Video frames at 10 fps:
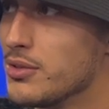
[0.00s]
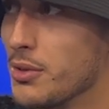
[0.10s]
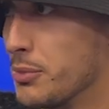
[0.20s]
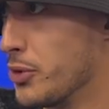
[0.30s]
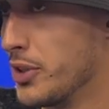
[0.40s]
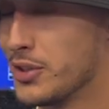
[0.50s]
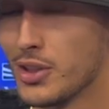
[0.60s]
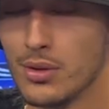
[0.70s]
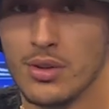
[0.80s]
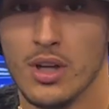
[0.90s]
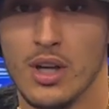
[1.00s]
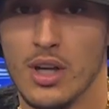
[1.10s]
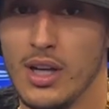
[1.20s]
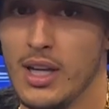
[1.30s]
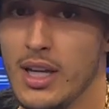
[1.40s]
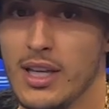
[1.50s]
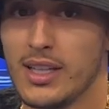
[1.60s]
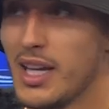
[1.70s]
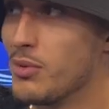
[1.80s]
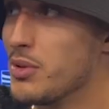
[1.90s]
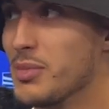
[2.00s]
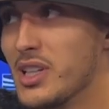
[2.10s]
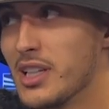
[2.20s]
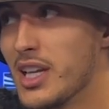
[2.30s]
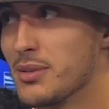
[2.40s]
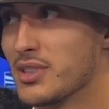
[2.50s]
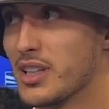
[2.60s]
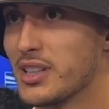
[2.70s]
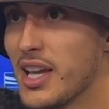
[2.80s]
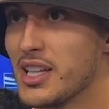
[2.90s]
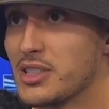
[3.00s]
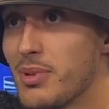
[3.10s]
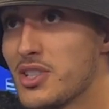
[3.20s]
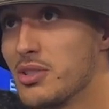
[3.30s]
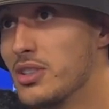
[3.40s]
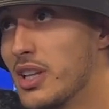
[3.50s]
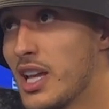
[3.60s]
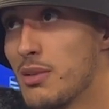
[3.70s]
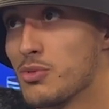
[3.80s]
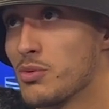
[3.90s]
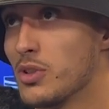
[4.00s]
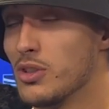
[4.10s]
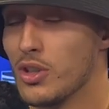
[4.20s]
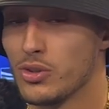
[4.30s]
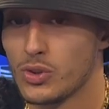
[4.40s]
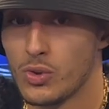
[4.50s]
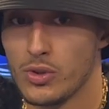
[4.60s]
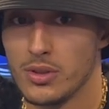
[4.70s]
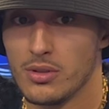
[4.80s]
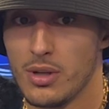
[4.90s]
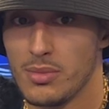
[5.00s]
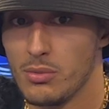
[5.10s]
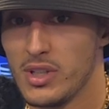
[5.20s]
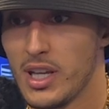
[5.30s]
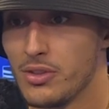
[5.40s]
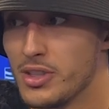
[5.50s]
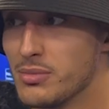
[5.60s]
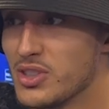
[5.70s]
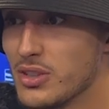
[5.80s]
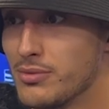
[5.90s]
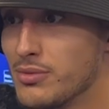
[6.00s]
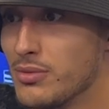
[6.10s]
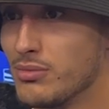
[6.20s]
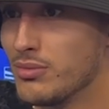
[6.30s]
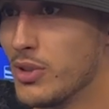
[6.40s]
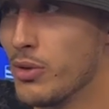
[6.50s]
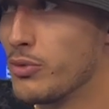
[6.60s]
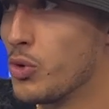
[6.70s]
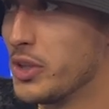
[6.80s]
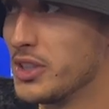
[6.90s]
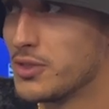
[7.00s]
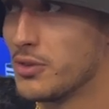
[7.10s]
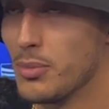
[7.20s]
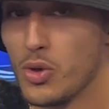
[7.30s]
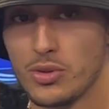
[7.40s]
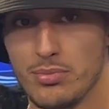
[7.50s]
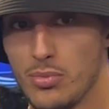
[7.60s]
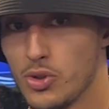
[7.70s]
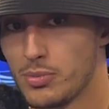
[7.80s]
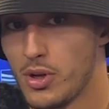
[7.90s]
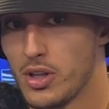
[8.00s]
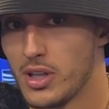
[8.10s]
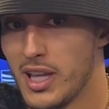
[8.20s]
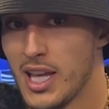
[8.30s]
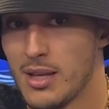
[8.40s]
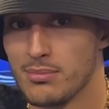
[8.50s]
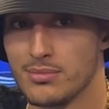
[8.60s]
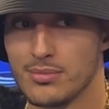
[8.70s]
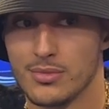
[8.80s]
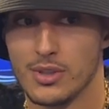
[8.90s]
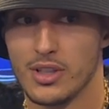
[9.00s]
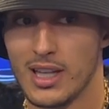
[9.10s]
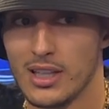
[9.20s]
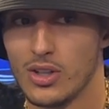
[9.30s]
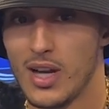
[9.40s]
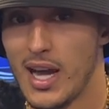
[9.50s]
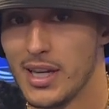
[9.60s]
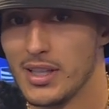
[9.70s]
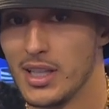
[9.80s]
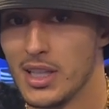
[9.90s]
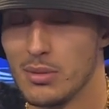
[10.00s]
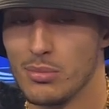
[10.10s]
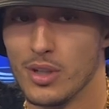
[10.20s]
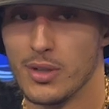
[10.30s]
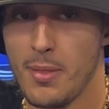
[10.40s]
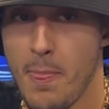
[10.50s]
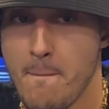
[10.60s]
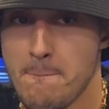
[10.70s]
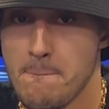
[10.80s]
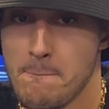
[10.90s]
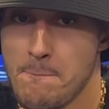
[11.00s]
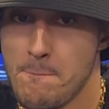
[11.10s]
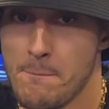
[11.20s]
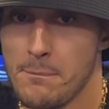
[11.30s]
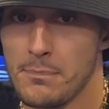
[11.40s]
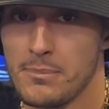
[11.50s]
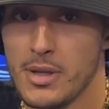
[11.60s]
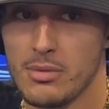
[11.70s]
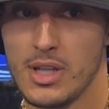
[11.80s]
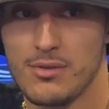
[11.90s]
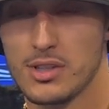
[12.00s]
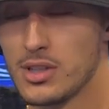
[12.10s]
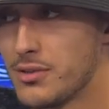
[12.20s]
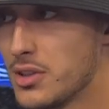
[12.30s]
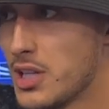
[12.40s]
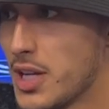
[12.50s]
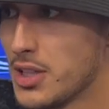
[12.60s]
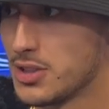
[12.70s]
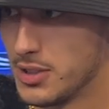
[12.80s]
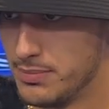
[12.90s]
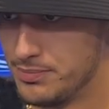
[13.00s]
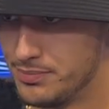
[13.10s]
from three. So can't win many games like that, especially if the game is really low scoring. I mean, we held them to low 40s for most part of the game. You know, they got a little hot at the end, but yeah, we give ourselves a chance and